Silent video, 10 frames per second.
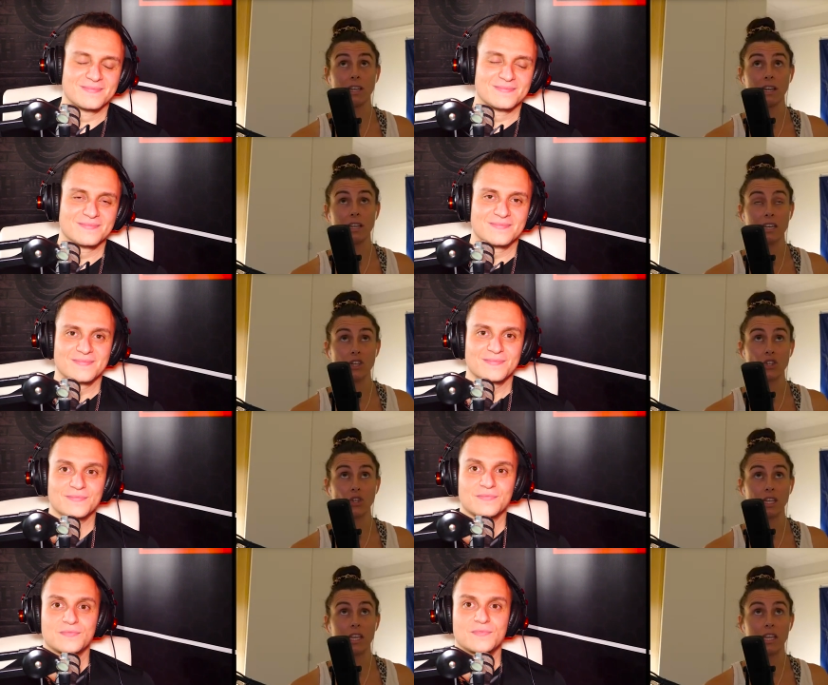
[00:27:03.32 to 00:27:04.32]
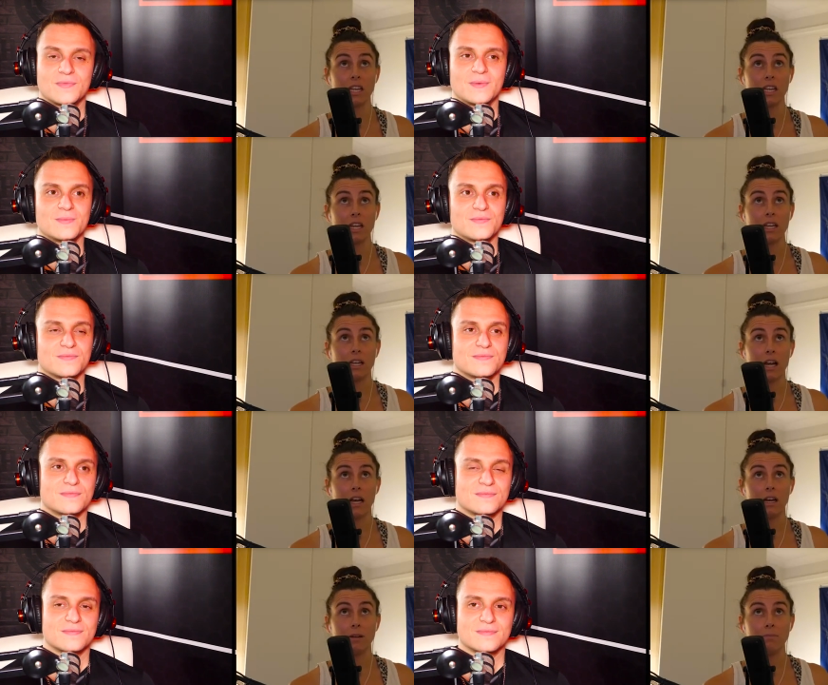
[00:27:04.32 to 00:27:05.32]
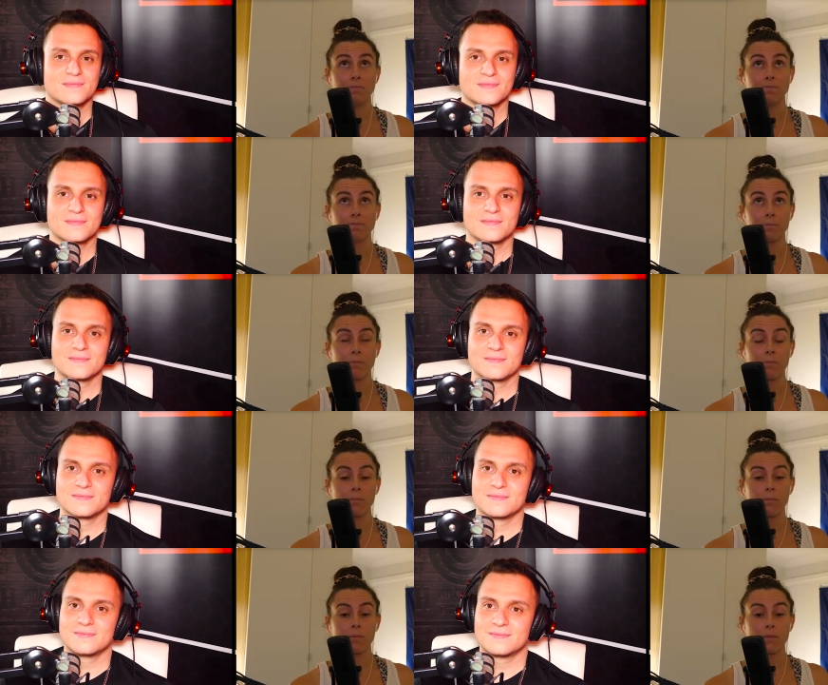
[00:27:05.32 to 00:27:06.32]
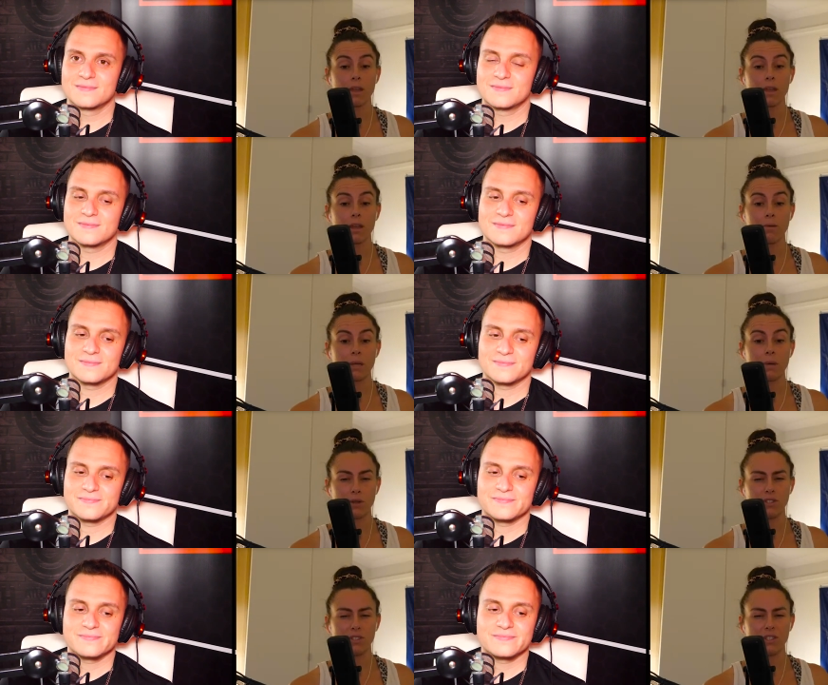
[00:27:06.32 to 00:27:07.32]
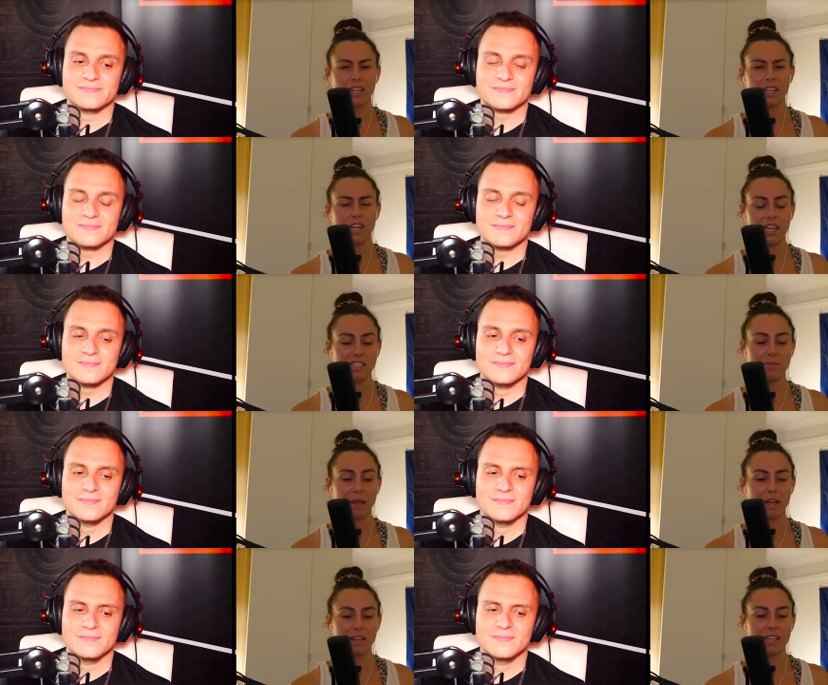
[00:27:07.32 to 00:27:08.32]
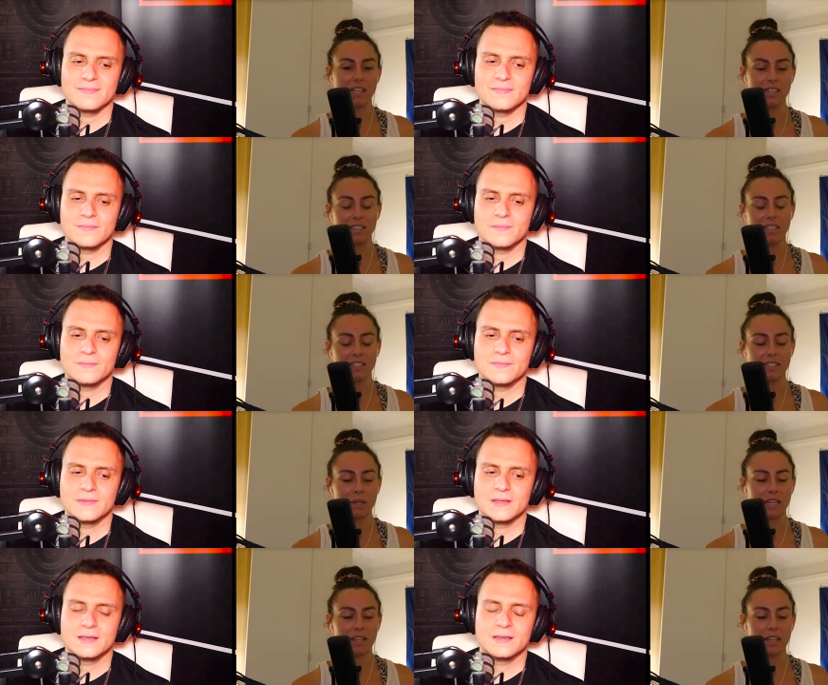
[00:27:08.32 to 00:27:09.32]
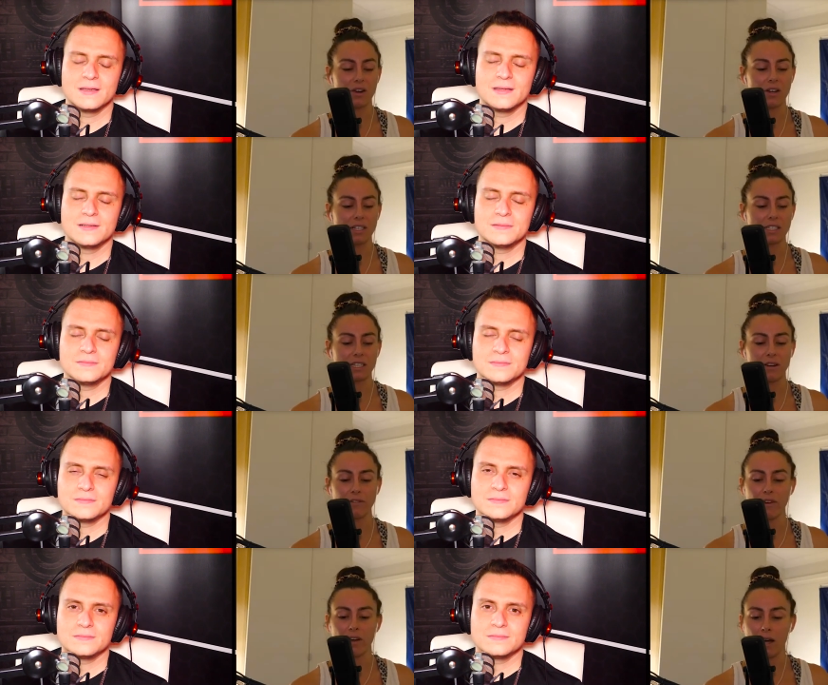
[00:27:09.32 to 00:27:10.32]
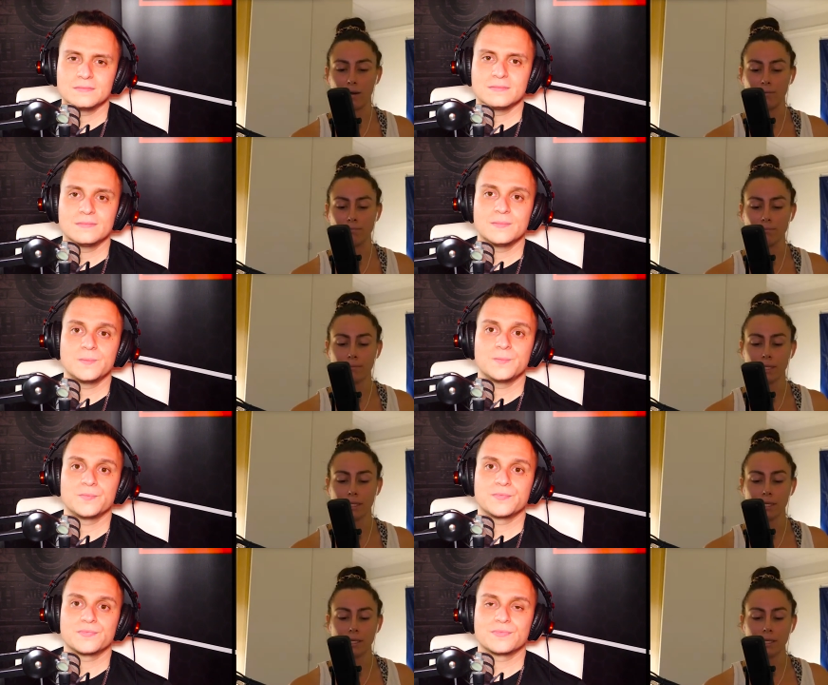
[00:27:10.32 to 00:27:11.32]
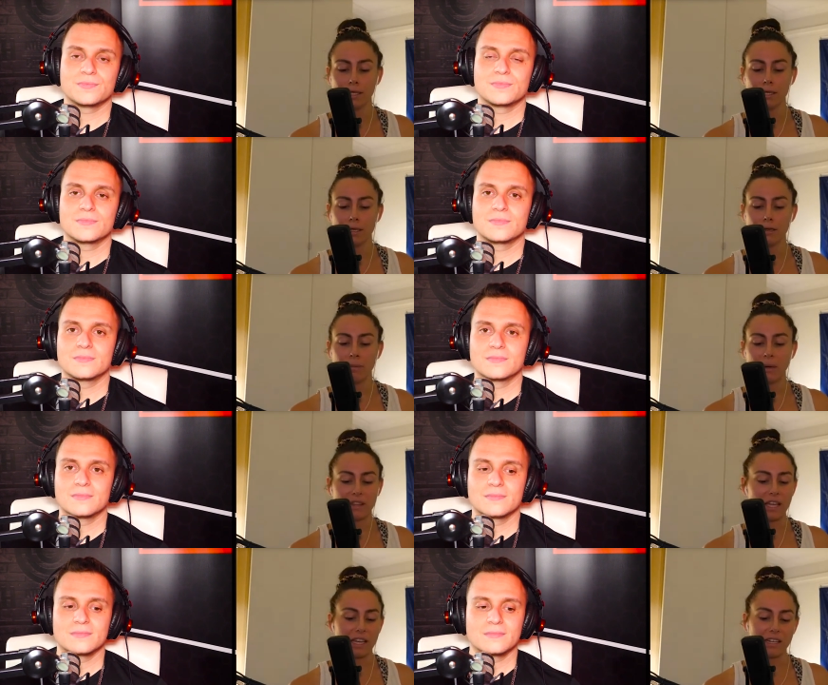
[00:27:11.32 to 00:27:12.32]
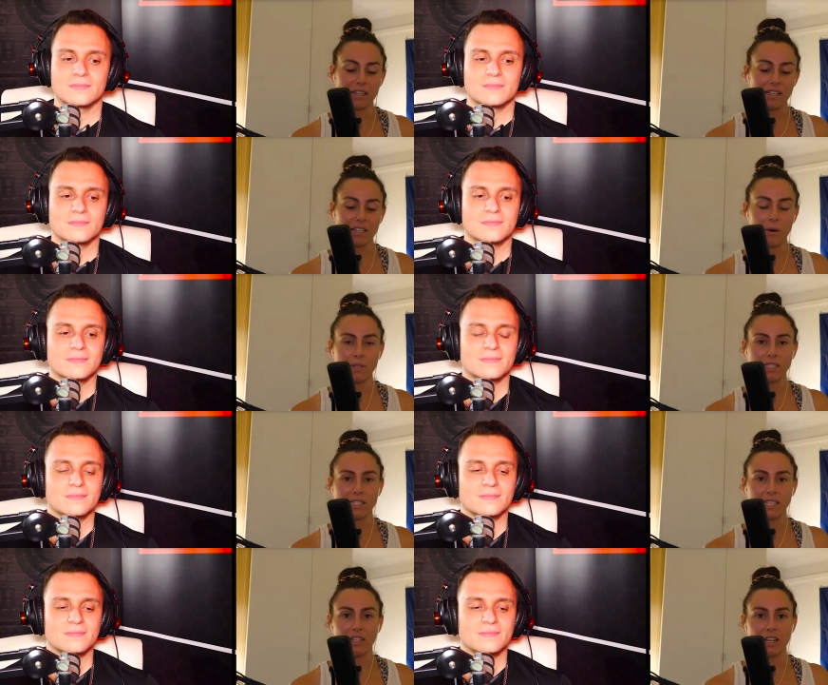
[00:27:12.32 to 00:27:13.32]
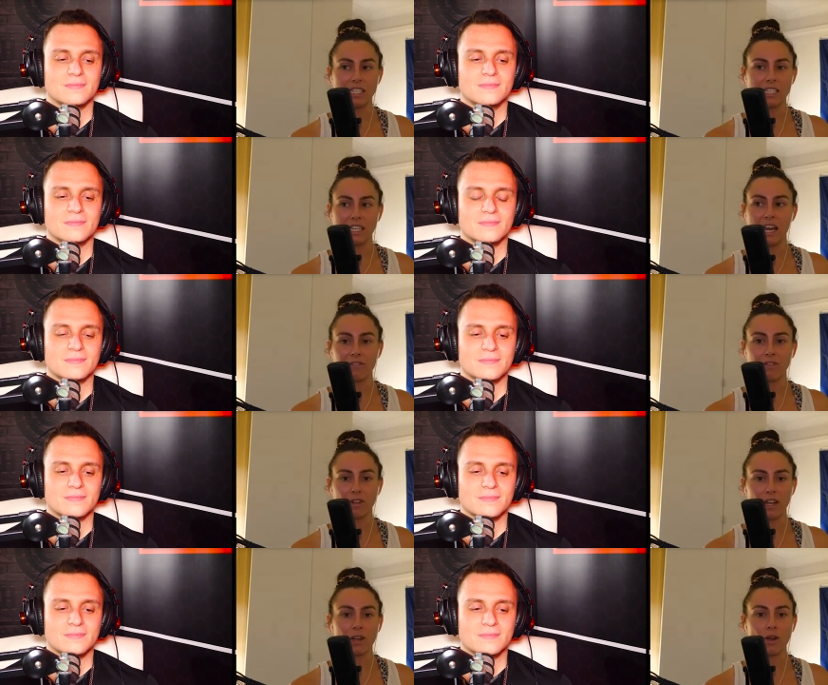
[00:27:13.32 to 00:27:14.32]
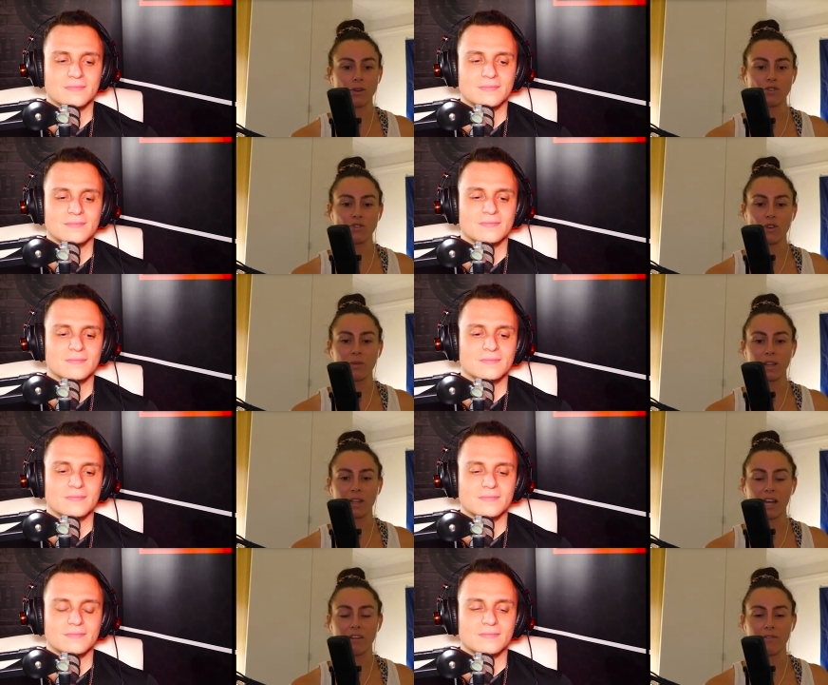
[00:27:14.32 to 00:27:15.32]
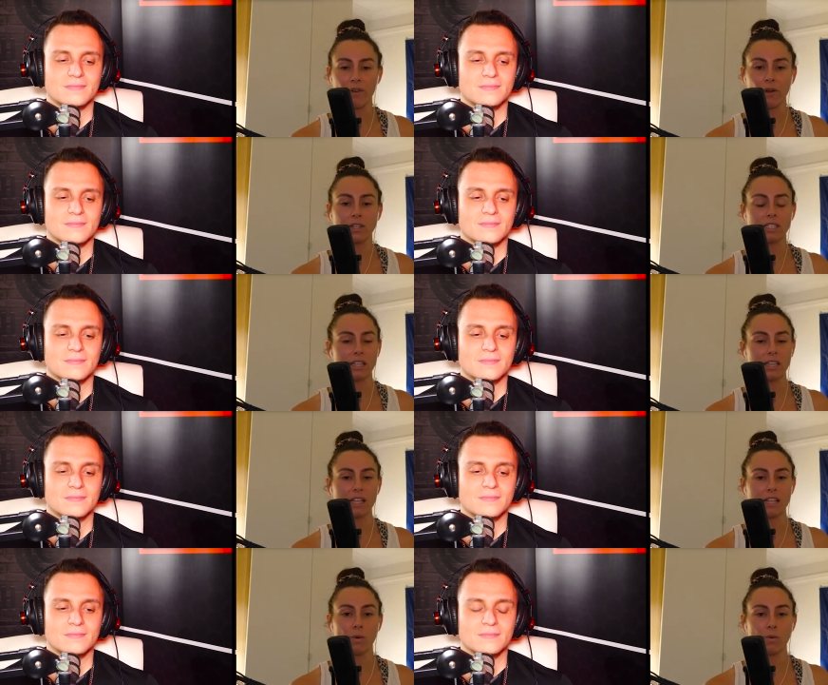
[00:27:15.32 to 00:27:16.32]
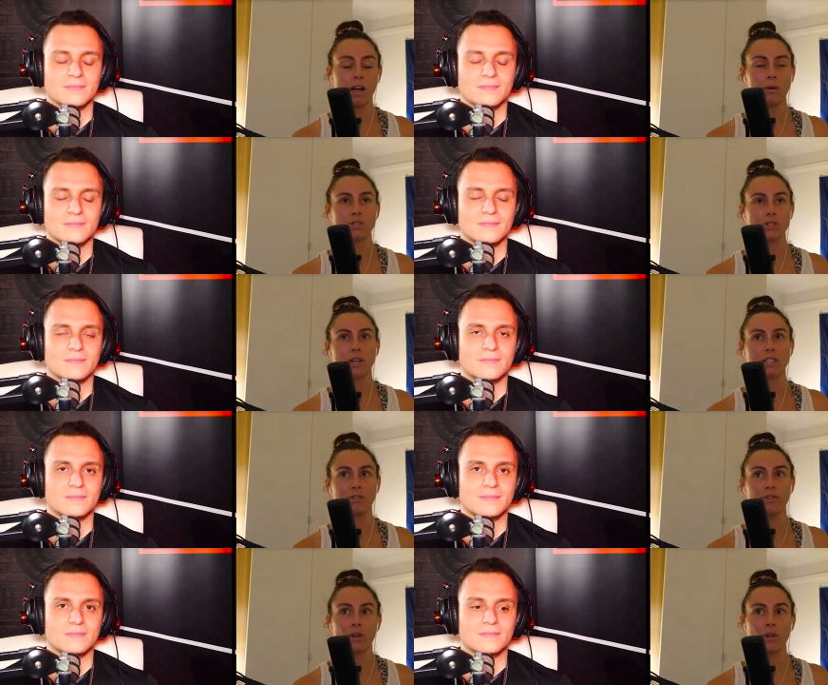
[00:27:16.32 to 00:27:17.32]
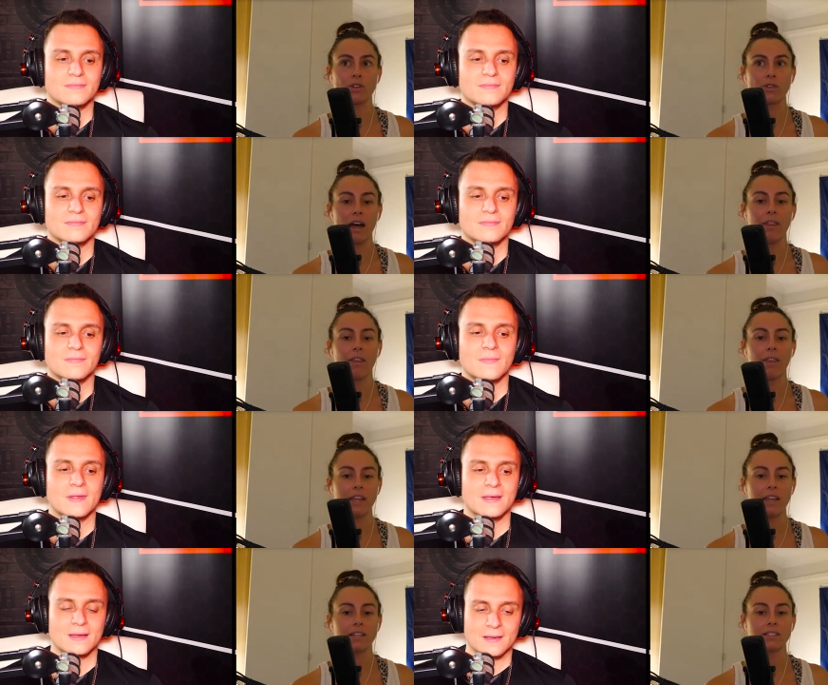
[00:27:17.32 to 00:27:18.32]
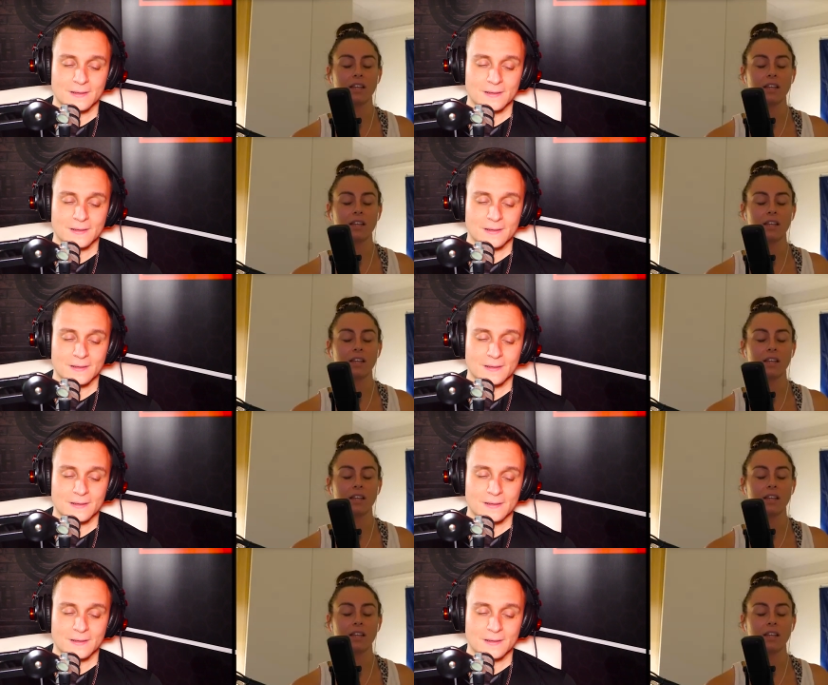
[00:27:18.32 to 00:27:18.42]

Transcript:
Speaker 1: initially, um because like your head's pounding and, and spinning and that kind of stuff. um But then that was it. Like I did have to like concentrate really hard and focus. And that's why I was trying to focus on other things,